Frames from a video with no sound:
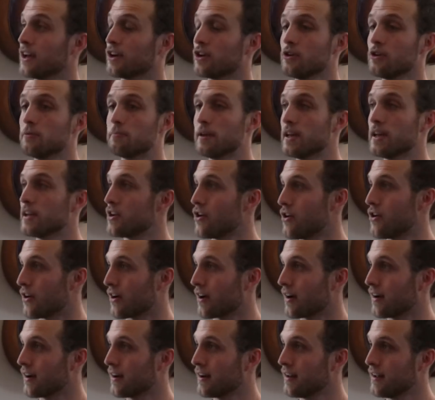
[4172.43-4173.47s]
It could be an
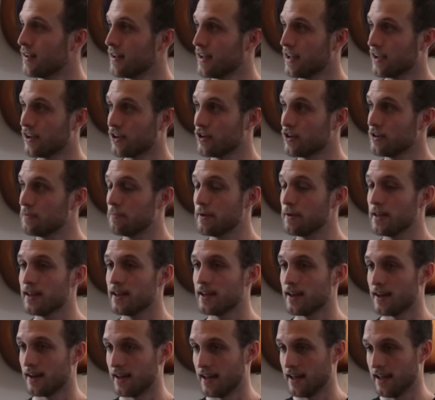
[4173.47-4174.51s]
art. Yeah. It could
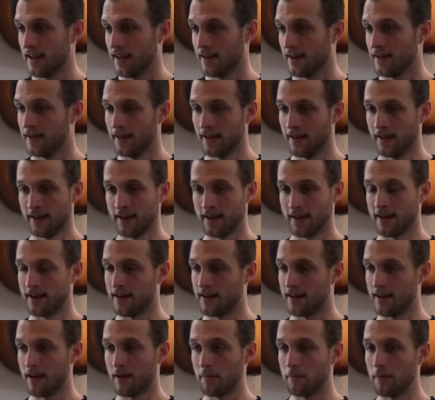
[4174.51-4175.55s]
be
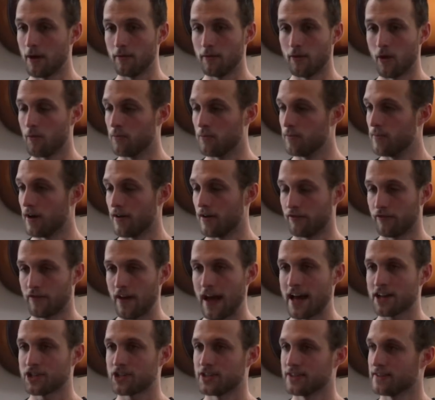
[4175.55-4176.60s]
a
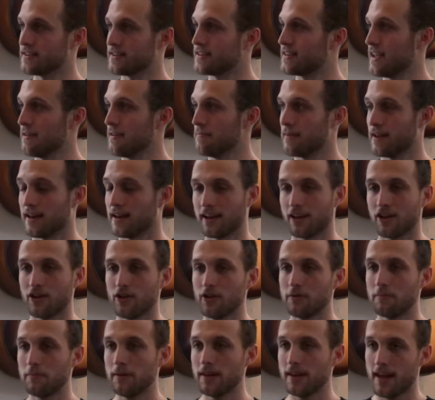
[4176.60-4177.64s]
fashion statement.
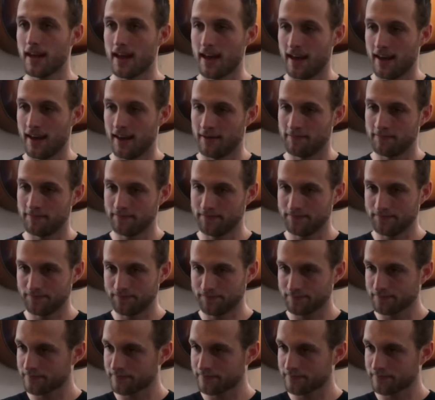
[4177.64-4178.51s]
It could be a